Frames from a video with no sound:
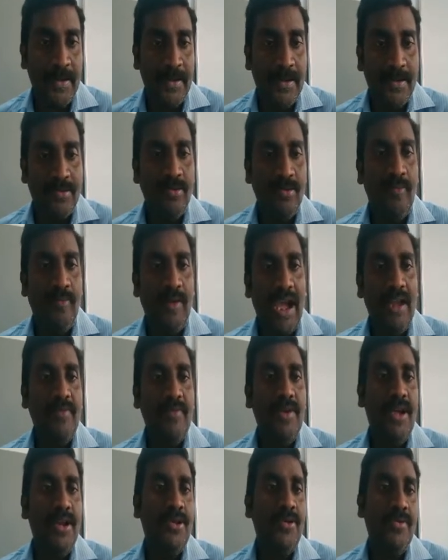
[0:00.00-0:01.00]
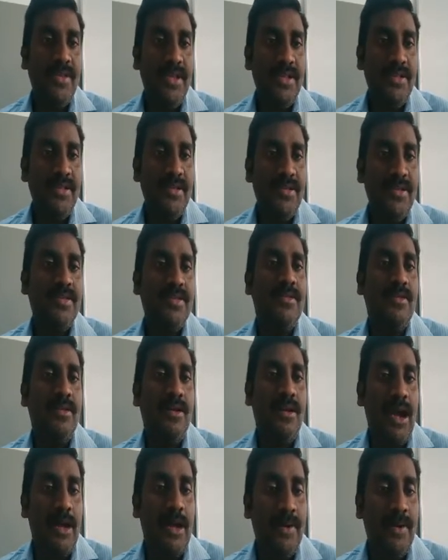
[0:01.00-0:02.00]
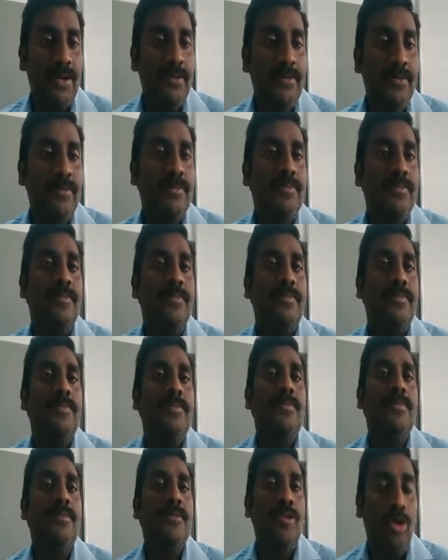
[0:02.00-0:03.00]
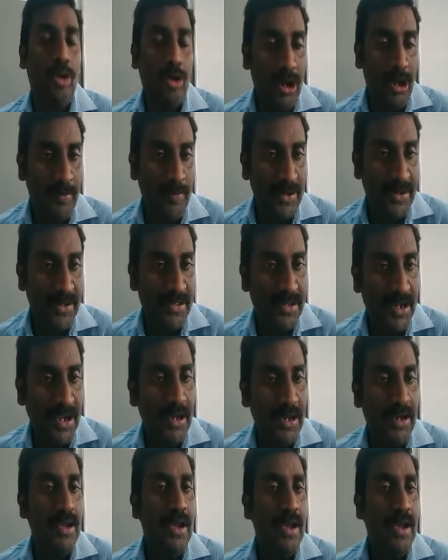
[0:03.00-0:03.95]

So where we are using this carbon low carbon steel,